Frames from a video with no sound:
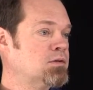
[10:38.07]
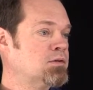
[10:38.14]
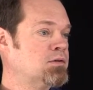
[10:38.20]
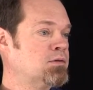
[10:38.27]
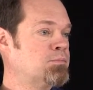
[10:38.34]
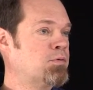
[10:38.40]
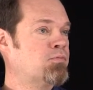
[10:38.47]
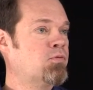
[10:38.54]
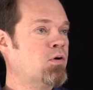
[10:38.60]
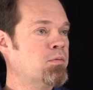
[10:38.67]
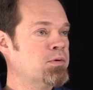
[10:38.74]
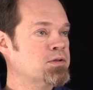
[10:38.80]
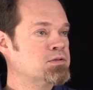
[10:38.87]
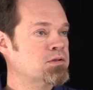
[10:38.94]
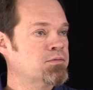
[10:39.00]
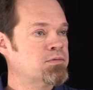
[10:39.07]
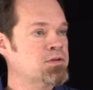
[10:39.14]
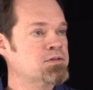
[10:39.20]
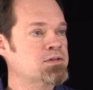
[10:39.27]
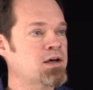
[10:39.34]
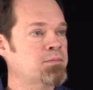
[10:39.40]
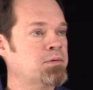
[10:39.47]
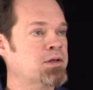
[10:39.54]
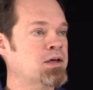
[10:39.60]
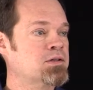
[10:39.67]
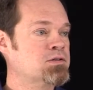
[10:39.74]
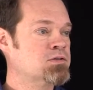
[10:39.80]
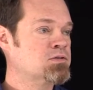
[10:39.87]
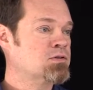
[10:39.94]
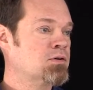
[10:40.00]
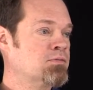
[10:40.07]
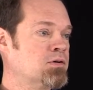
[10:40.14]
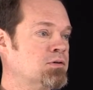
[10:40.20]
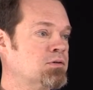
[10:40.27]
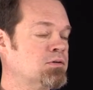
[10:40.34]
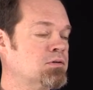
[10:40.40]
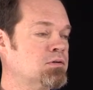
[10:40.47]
the performance of this application server.